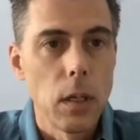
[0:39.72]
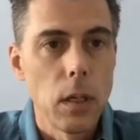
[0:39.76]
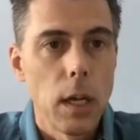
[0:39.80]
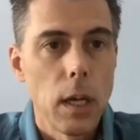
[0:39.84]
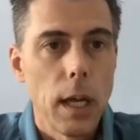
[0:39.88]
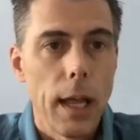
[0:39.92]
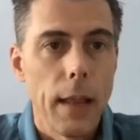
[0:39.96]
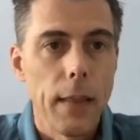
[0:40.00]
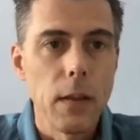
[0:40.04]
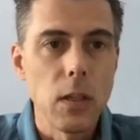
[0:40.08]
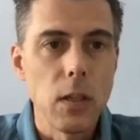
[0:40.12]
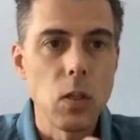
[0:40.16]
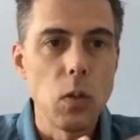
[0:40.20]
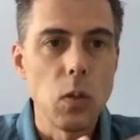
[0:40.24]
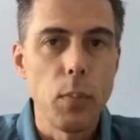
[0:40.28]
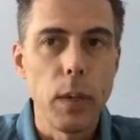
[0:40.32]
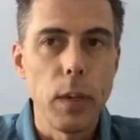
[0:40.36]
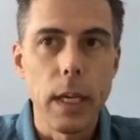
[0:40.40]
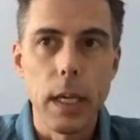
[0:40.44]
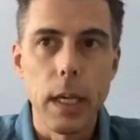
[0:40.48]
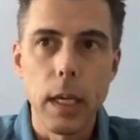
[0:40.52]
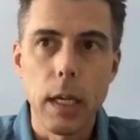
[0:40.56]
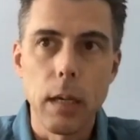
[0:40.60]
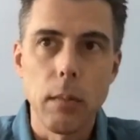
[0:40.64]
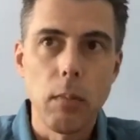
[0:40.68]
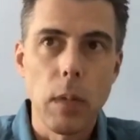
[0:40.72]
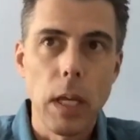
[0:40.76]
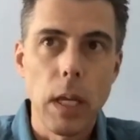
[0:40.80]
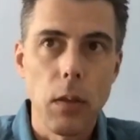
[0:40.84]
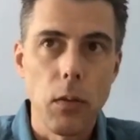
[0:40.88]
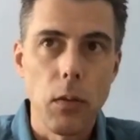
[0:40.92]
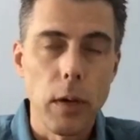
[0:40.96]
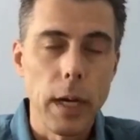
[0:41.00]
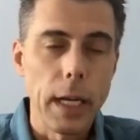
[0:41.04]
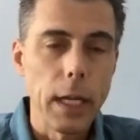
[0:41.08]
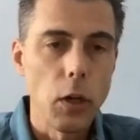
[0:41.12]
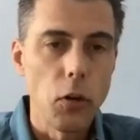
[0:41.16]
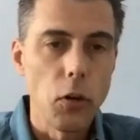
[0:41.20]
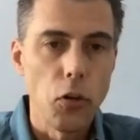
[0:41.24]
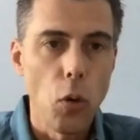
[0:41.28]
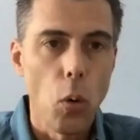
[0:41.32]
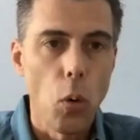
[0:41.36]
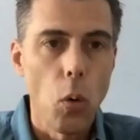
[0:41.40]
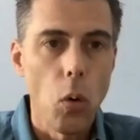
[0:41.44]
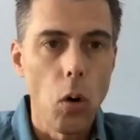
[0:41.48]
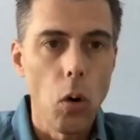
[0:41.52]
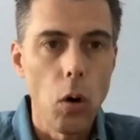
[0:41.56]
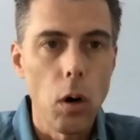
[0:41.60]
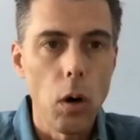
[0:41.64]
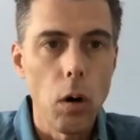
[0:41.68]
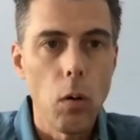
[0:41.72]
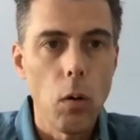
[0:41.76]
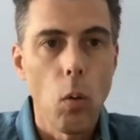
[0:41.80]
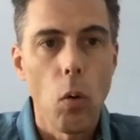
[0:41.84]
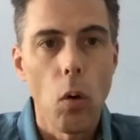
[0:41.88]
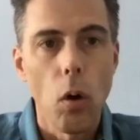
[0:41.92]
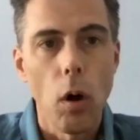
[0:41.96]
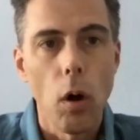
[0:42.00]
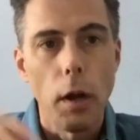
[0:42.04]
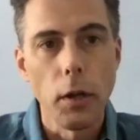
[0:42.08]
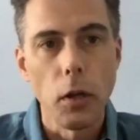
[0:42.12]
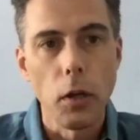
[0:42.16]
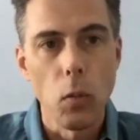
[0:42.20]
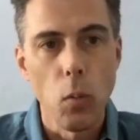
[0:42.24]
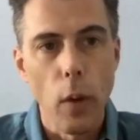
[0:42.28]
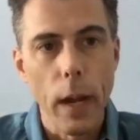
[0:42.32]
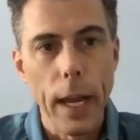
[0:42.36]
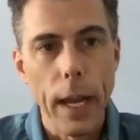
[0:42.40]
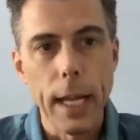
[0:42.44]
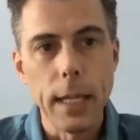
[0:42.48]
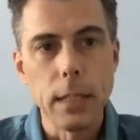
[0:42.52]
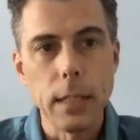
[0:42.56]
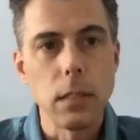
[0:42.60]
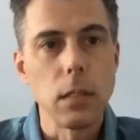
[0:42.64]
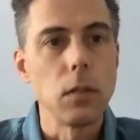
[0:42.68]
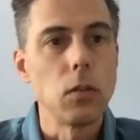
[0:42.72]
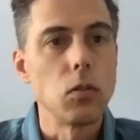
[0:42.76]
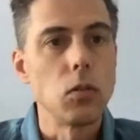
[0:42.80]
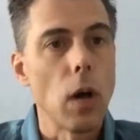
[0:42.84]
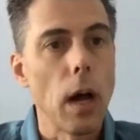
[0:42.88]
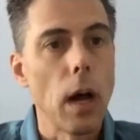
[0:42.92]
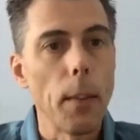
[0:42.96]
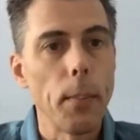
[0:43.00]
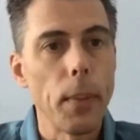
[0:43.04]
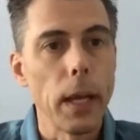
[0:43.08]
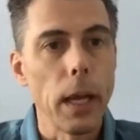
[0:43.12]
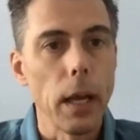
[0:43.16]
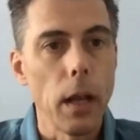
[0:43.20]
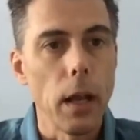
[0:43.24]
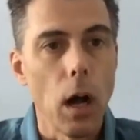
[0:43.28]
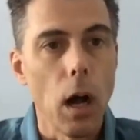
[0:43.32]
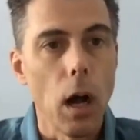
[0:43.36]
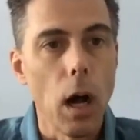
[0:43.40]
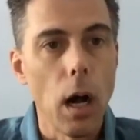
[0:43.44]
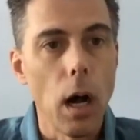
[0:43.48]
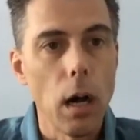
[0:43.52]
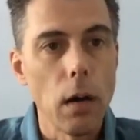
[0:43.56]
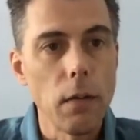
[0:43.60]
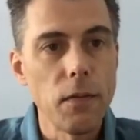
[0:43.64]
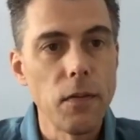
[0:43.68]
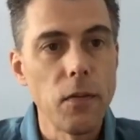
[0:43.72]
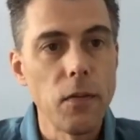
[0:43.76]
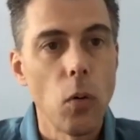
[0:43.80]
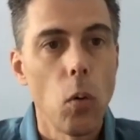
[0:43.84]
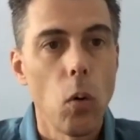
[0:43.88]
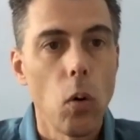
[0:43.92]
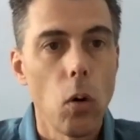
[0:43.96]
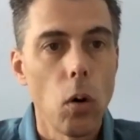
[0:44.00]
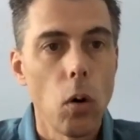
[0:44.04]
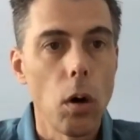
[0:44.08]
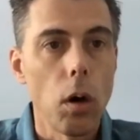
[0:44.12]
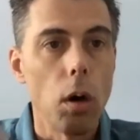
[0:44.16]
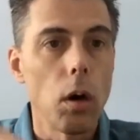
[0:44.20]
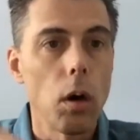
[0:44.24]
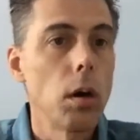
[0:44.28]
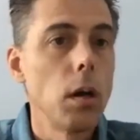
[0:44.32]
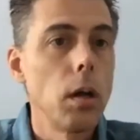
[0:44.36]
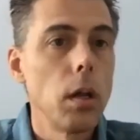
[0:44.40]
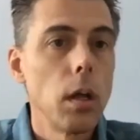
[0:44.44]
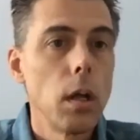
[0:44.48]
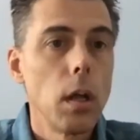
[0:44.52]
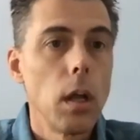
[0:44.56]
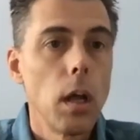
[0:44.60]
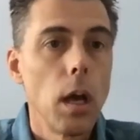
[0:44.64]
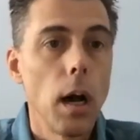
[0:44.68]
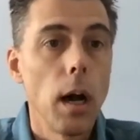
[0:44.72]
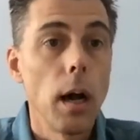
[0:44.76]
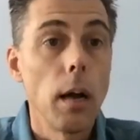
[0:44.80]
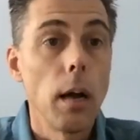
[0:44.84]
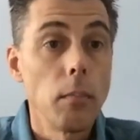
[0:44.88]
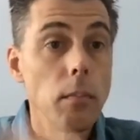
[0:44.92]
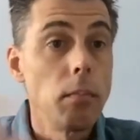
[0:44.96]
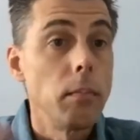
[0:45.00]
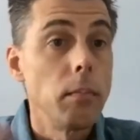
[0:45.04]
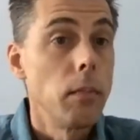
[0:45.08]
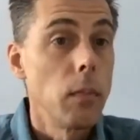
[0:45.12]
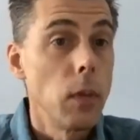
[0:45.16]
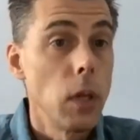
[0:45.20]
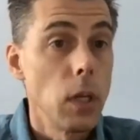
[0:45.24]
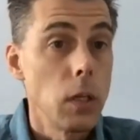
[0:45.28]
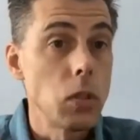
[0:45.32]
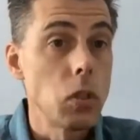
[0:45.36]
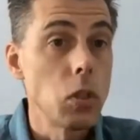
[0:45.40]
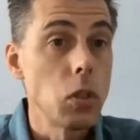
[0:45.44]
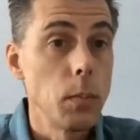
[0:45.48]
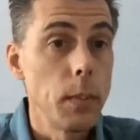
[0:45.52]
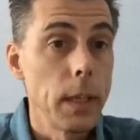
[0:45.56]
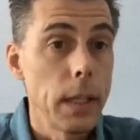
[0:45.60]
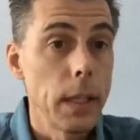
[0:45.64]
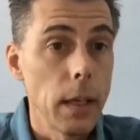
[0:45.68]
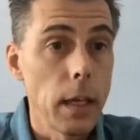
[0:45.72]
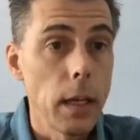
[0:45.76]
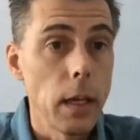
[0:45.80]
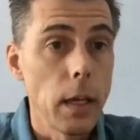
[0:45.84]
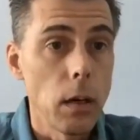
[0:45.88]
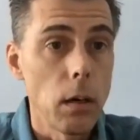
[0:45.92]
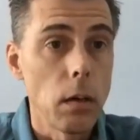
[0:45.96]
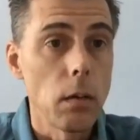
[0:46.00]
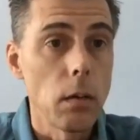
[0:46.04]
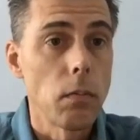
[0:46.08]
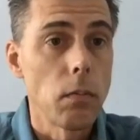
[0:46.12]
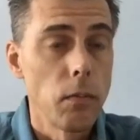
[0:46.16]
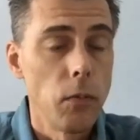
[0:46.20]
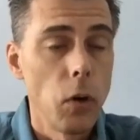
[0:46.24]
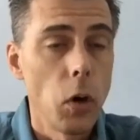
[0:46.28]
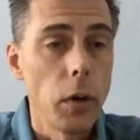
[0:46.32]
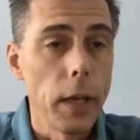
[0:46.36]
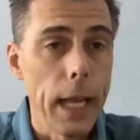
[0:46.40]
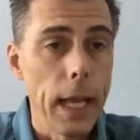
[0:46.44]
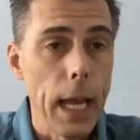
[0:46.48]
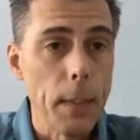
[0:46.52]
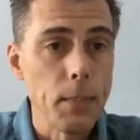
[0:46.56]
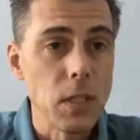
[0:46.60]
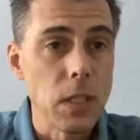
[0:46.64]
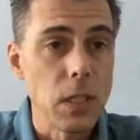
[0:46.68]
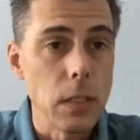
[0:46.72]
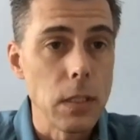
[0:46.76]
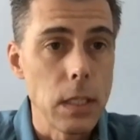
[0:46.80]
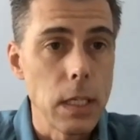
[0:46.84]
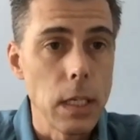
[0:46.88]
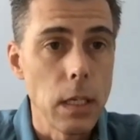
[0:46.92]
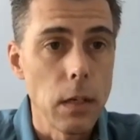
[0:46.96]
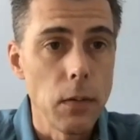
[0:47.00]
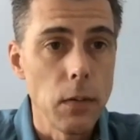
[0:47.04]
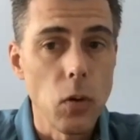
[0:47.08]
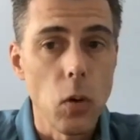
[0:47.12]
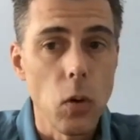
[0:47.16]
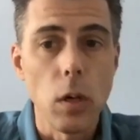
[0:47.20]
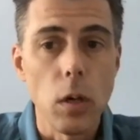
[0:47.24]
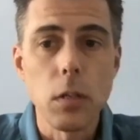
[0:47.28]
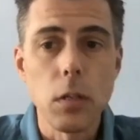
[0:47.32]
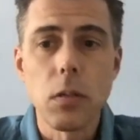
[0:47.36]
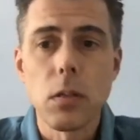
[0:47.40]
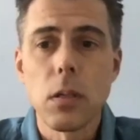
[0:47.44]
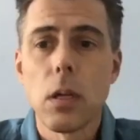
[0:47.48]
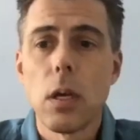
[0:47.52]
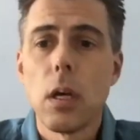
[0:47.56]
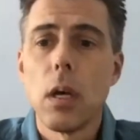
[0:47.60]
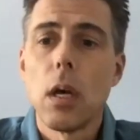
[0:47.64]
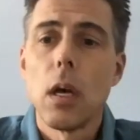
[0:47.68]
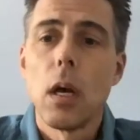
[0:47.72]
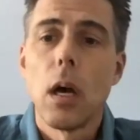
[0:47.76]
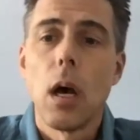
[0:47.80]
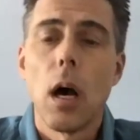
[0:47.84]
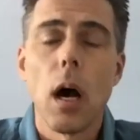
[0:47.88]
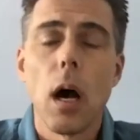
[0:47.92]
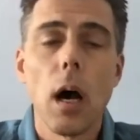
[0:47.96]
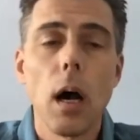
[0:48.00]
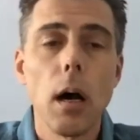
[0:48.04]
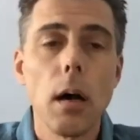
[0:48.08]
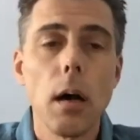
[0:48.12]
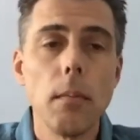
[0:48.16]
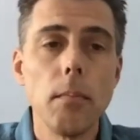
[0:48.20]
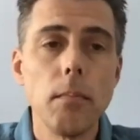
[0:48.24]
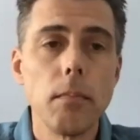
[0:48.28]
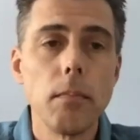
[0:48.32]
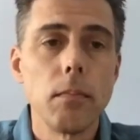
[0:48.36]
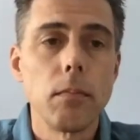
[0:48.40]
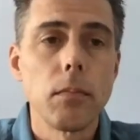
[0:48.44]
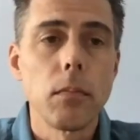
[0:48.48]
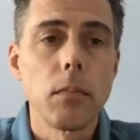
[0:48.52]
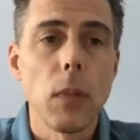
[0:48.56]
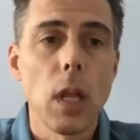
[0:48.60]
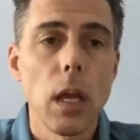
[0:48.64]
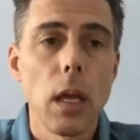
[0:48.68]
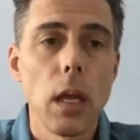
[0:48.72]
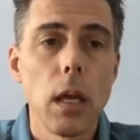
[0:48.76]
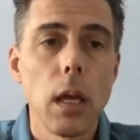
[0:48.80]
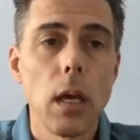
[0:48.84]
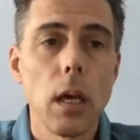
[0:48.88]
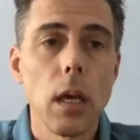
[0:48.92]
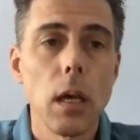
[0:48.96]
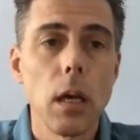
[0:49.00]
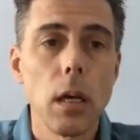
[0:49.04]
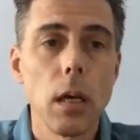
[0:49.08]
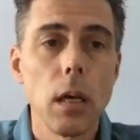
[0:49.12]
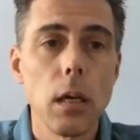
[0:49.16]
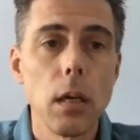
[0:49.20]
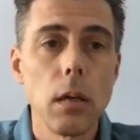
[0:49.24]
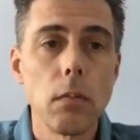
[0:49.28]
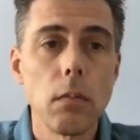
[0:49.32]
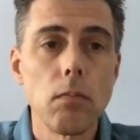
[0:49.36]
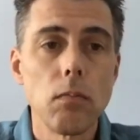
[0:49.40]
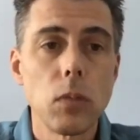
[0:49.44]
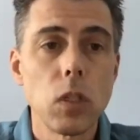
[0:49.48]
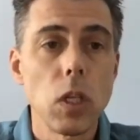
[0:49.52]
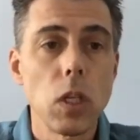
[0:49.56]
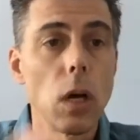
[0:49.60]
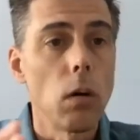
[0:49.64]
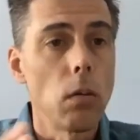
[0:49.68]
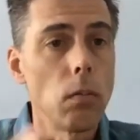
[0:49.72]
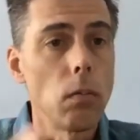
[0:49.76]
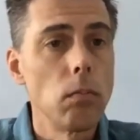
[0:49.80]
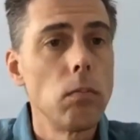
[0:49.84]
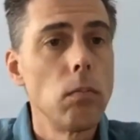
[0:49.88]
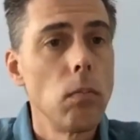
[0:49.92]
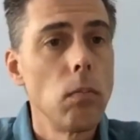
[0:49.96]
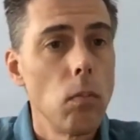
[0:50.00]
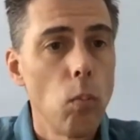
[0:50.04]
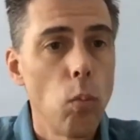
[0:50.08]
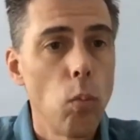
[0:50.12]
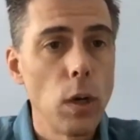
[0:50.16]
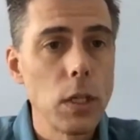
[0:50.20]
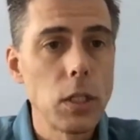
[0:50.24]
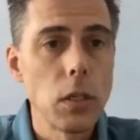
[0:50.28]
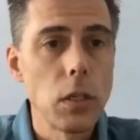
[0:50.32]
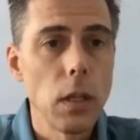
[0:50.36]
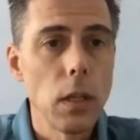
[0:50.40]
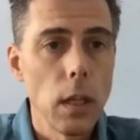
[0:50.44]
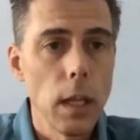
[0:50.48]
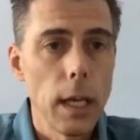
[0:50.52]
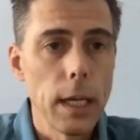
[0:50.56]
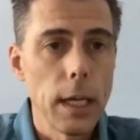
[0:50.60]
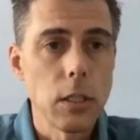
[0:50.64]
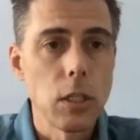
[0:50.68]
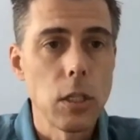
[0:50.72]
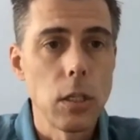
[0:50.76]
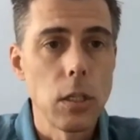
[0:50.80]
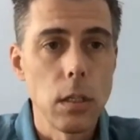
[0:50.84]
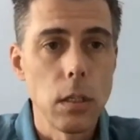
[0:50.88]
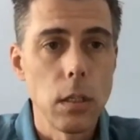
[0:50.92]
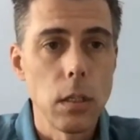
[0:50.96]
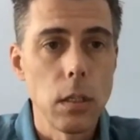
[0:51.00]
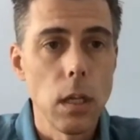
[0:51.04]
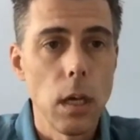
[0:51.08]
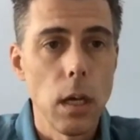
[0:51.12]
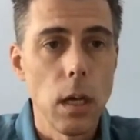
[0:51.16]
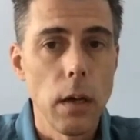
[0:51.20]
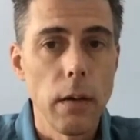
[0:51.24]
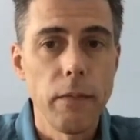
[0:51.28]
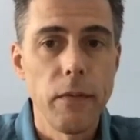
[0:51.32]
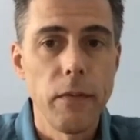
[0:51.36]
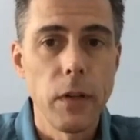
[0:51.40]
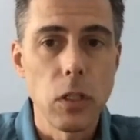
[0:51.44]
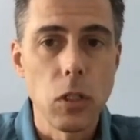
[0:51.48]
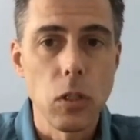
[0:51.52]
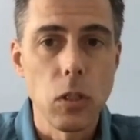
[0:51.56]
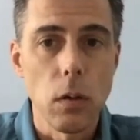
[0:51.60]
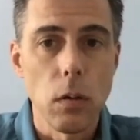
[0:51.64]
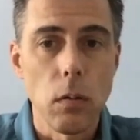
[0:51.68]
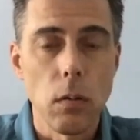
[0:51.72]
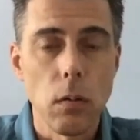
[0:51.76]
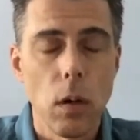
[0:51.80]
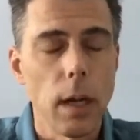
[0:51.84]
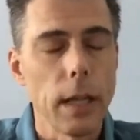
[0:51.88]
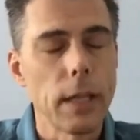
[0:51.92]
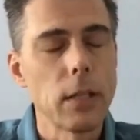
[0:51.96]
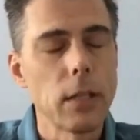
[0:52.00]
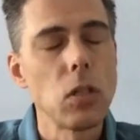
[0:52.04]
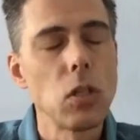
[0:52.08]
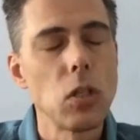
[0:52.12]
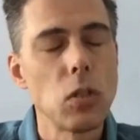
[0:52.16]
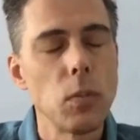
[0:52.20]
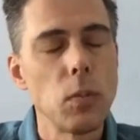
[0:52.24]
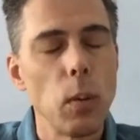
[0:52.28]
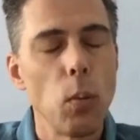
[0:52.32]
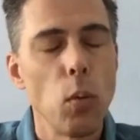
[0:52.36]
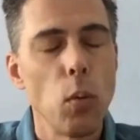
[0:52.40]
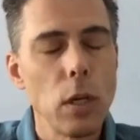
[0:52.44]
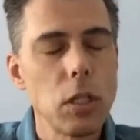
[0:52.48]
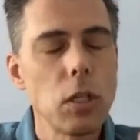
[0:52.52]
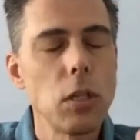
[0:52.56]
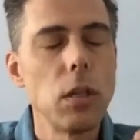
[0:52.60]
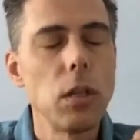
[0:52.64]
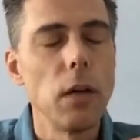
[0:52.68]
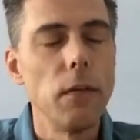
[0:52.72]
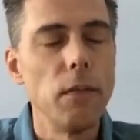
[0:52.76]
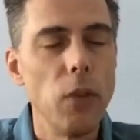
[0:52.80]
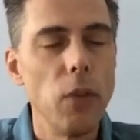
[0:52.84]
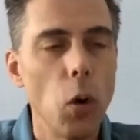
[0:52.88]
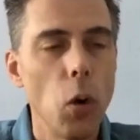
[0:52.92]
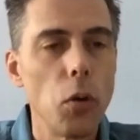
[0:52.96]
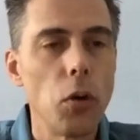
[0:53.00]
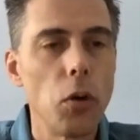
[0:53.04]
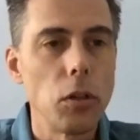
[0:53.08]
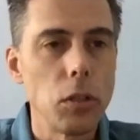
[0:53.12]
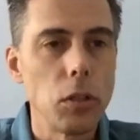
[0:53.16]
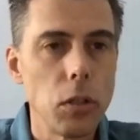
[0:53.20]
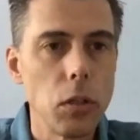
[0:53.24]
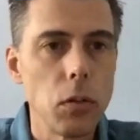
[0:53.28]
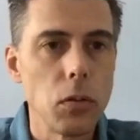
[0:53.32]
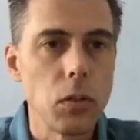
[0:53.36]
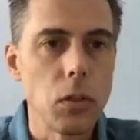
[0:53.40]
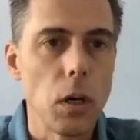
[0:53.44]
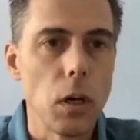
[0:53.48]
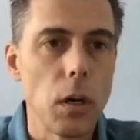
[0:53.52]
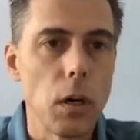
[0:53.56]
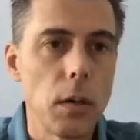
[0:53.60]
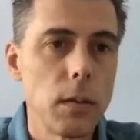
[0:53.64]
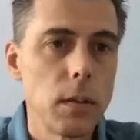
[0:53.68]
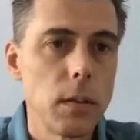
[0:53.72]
And this would be either at your door or on your way to dropping it off, or um, assuming that you're voting absentee, of course. Um, uh, so, what should the election uh, official, uh, excuse me, what should the voter do, sir?